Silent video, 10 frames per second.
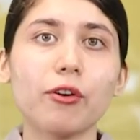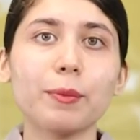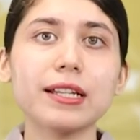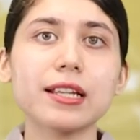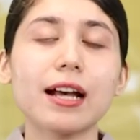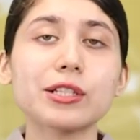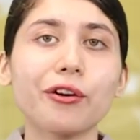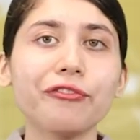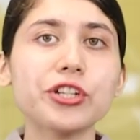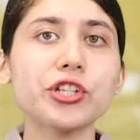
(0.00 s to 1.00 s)
government has
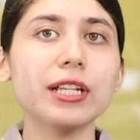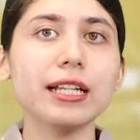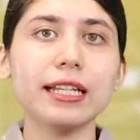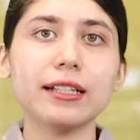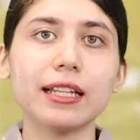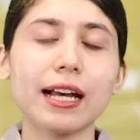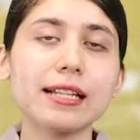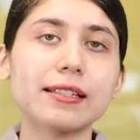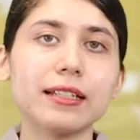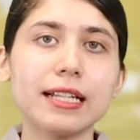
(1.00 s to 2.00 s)
officially
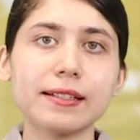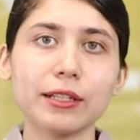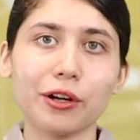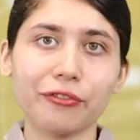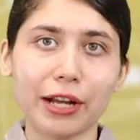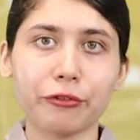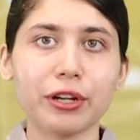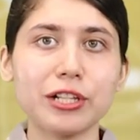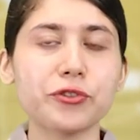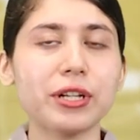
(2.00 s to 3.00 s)
legalized the leasing of
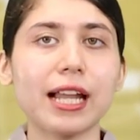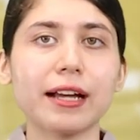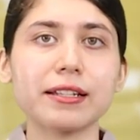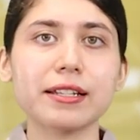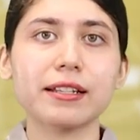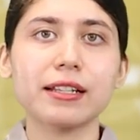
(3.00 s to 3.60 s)
agricultural land.